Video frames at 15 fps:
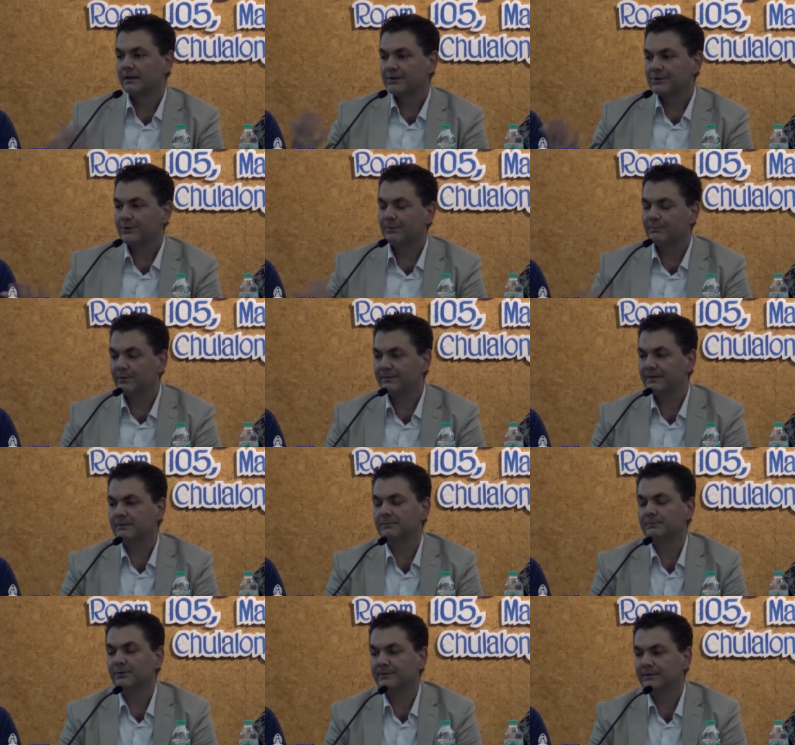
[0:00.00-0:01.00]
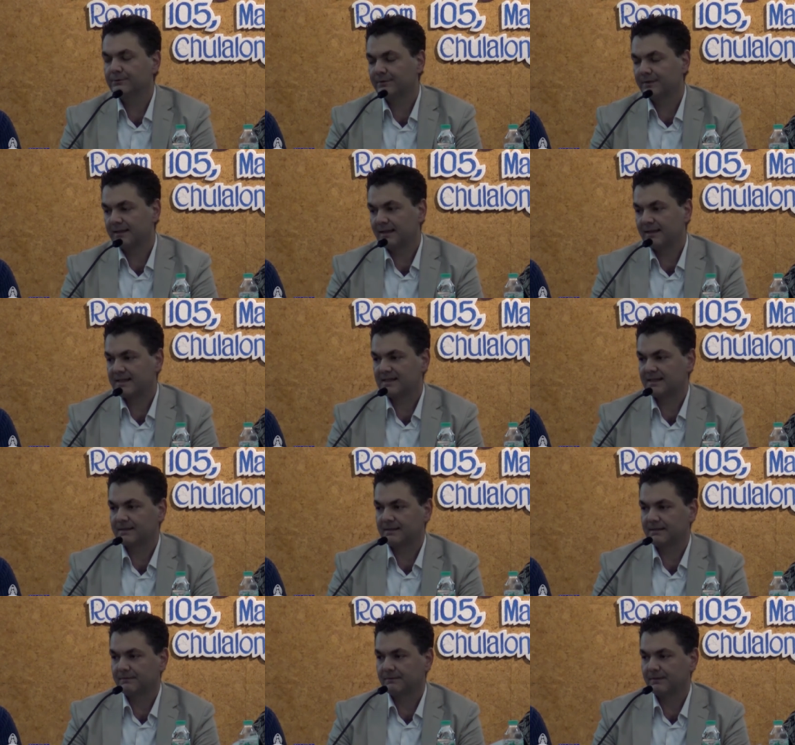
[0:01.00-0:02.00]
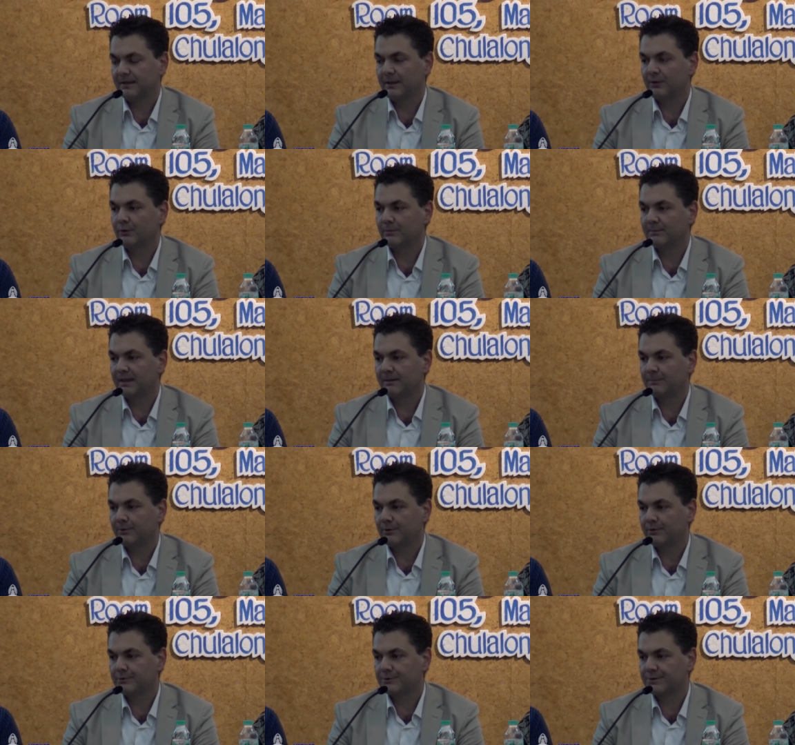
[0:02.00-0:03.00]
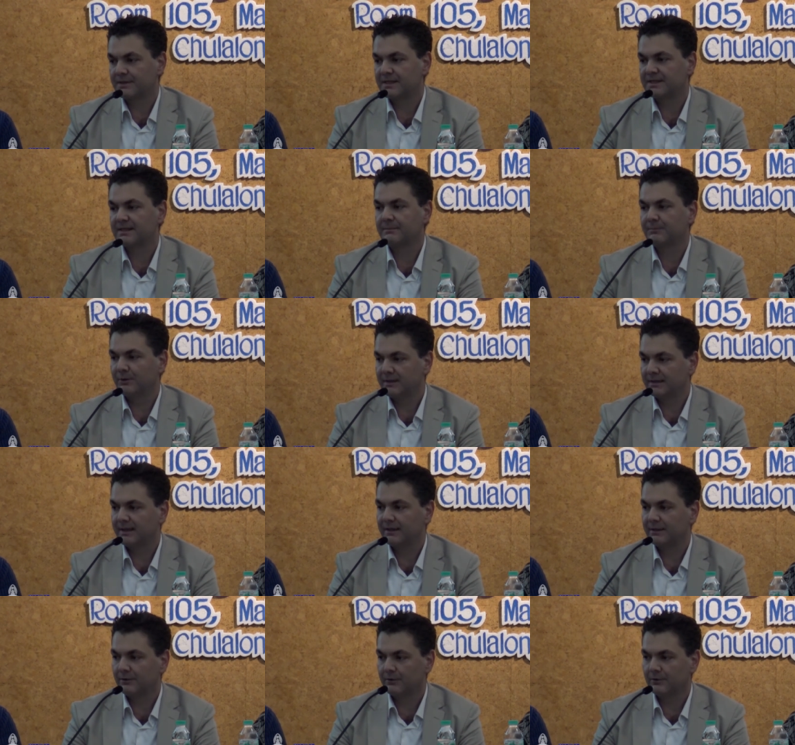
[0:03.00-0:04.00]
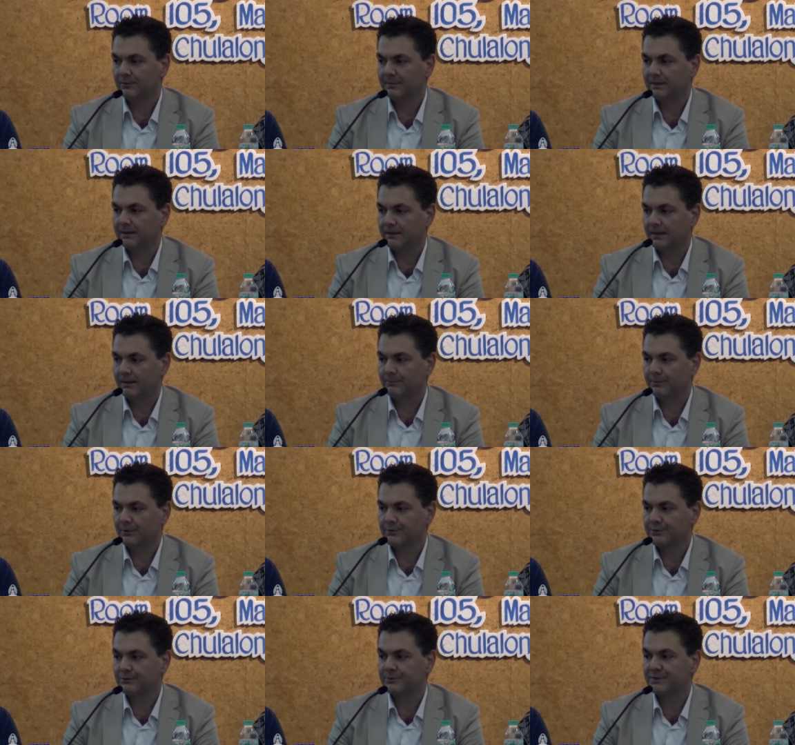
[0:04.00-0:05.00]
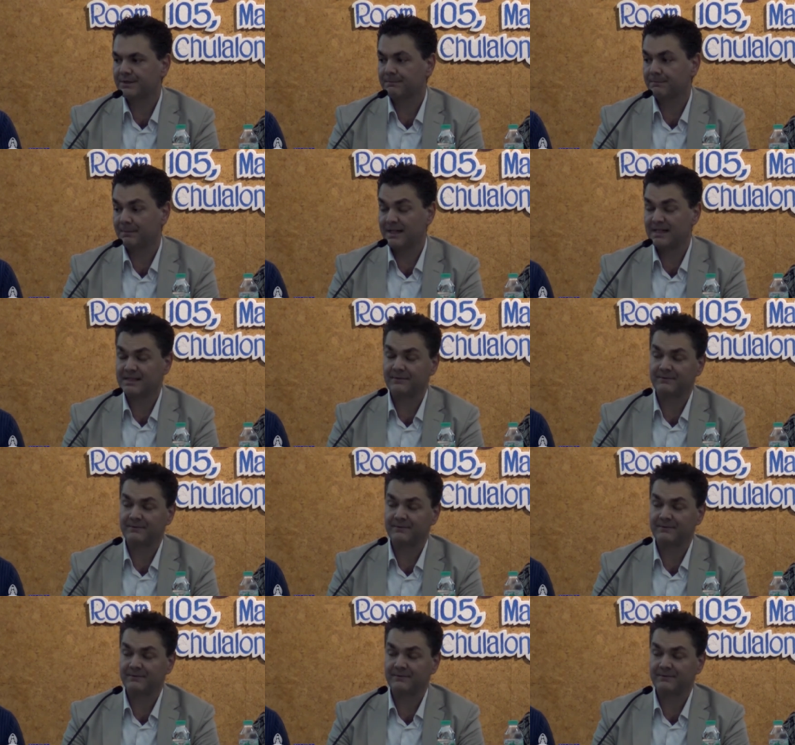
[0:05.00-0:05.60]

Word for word: So moving to the next economic approach, it's the political economy approach, which places